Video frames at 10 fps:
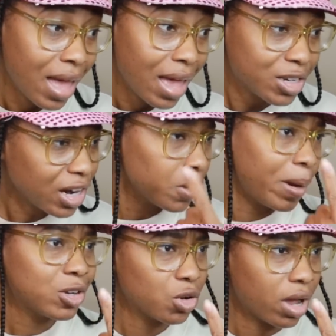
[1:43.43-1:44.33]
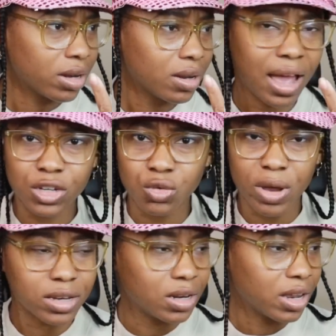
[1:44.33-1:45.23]
And check out the Patreon. I just
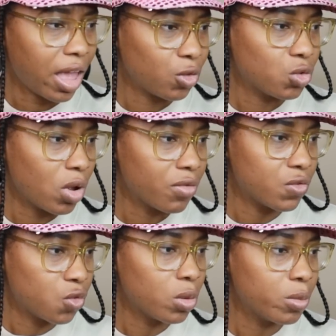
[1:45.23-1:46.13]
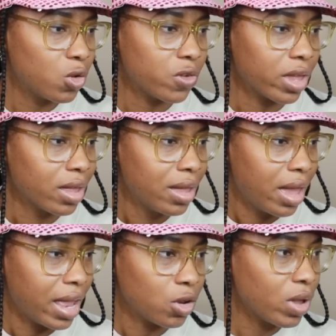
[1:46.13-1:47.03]
reacted to K through 12, the full movie,
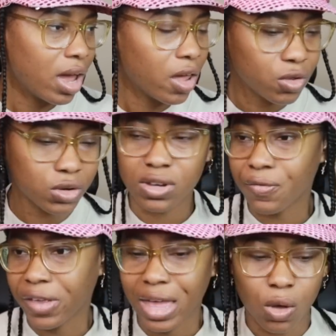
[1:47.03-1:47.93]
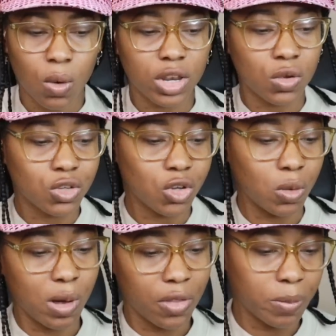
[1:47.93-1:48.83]
and you get other stuff that can't go on
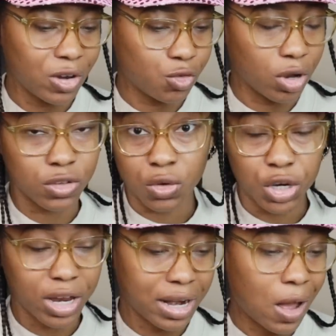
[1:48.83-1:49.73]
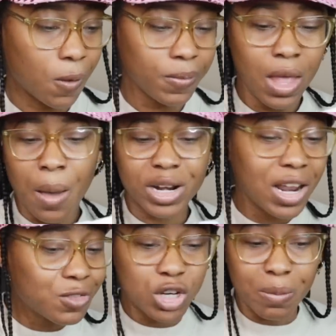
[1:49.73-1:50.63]
YouTube on the Patreon. So check it out. But
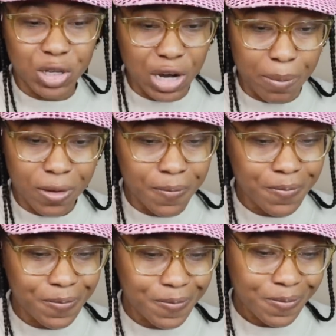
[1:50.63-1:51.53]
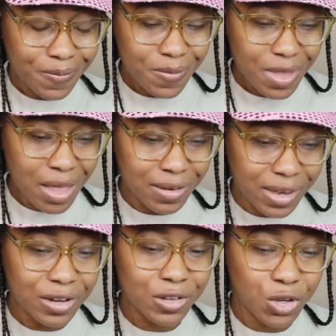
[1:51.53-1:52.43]
enough jibba jabba. Let's
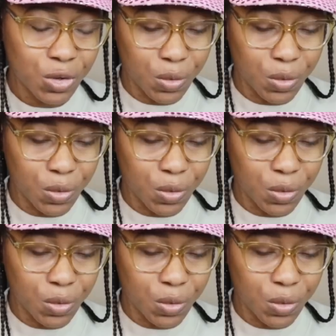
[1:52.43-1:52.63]
get into.